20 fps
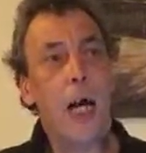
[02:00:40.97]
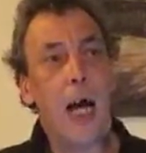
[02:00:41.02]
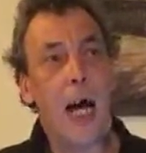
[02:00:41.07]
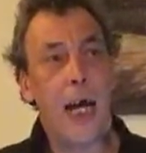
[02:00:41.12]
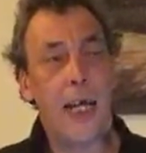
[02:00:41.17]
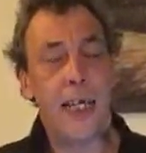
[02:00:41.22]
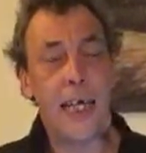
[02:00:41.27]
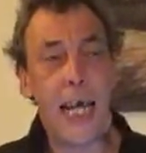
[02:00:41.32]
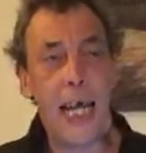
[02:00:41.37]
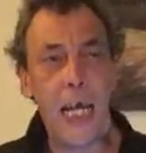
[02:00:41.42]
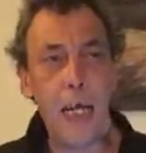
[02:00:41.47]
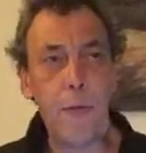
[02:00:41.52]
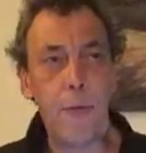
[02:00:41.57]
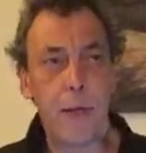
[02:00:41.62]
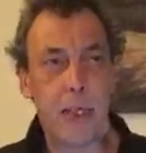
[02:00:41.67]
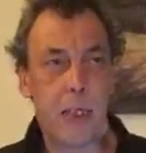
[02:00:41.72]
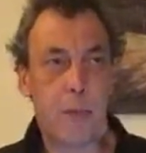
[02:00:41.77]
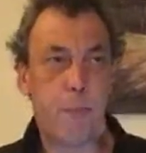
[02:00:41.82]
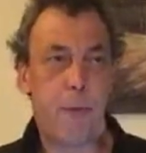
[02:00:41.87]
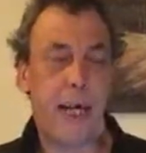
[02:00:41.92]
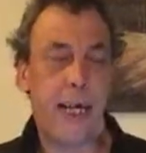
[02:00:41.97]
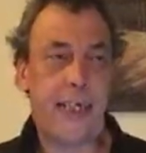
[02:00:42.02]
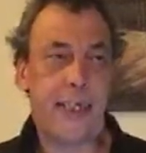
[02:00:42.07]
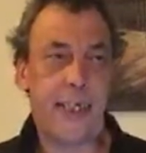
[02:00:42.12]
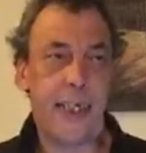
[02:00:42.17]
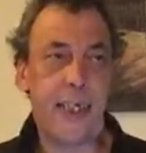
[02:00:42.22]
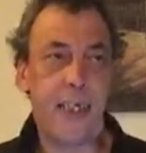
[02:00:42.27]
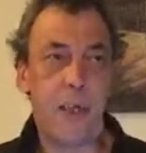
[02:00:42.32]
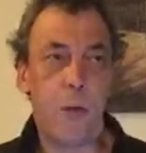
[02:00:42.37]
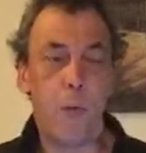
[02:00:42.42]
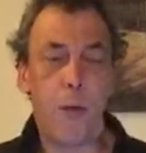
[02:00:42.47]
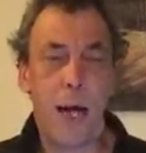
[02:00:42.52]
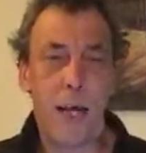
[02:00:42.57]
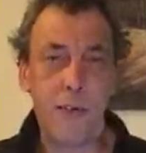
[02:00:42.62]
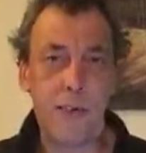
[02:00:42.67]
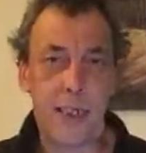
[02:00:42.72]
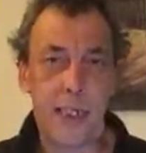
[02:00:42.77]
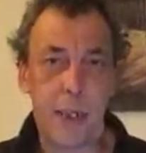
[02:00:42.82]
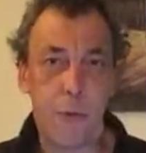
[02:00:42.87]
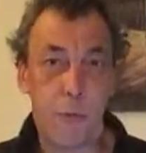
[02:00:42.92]
And he respected that
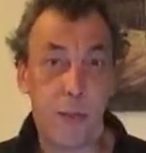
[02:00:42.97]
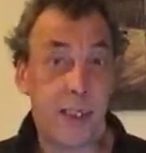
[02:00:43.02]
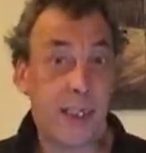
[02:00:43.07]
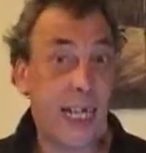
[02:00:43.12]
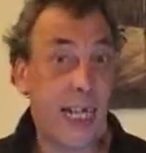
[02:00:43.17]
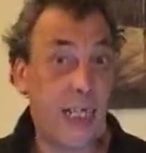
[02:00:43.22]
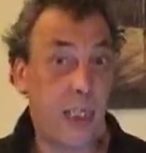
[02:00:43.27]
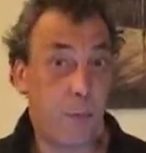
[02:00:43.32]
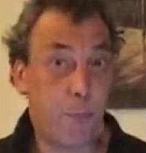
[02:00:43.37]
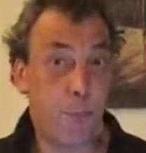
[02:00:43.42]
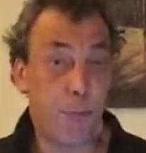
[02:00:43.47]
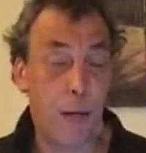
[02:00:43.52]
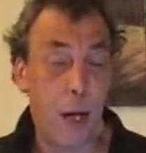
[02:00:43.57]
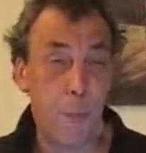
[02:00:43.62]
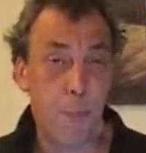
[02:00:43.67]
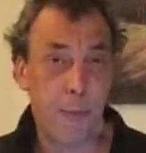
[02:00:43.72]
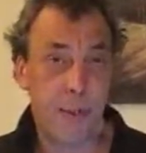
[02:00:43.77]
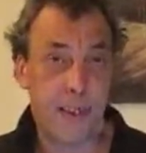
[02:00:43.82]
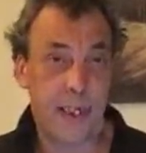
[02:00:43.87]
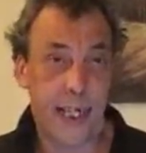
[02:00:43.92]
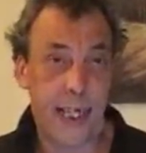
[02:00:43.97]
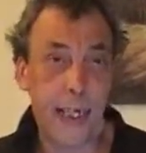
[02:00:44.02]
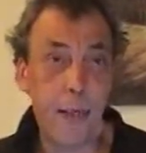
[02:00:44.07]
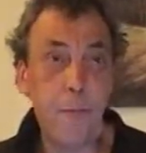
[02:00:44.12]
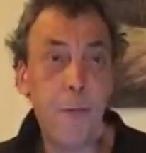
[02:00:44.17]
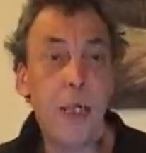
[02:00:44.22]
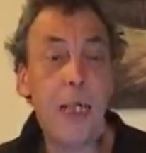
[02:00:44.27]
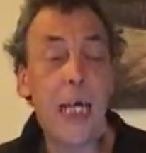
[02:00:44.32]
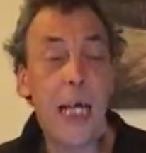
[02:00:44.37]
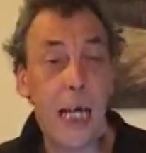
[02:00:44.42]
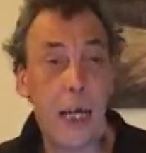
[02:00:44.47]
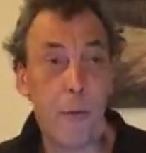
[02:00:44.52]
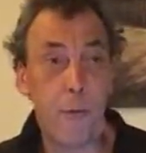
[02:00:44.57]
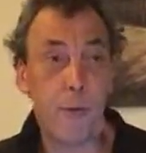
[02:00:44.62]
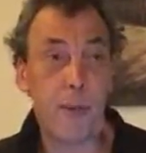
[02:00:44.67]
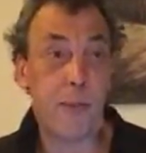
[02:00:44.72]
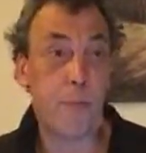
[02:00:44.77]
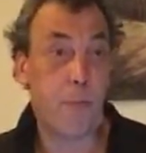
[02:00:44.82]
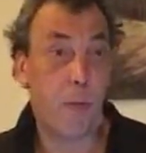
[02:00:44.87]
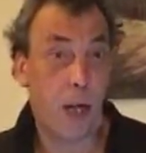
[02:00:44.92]
whilst it was his property, it
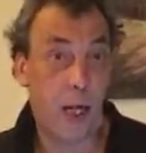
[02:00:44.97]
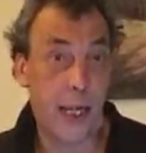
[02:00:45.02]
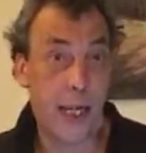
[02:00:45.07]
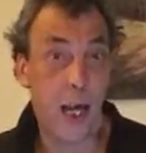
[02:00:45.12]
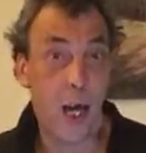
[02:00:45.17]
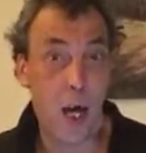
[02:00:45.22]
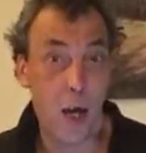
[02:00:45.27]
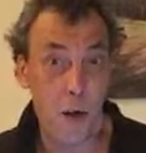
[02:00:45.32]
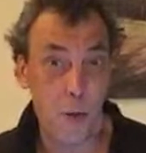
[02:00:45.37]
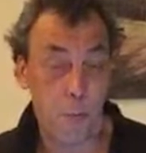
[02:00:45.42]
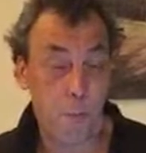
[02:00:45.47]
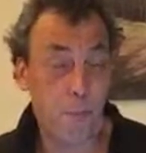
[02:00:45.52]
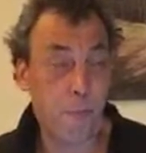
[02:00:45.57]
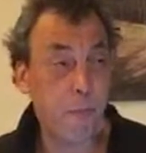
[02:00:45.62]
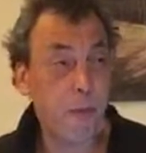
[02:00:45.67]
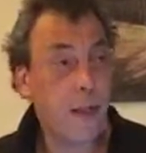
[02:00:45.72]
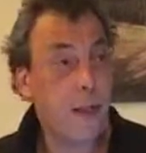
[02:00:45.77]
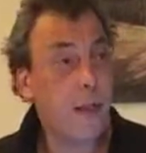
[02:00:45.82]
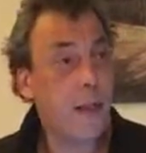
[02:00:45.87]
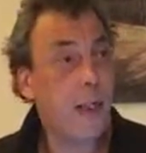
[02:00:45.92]
was my home.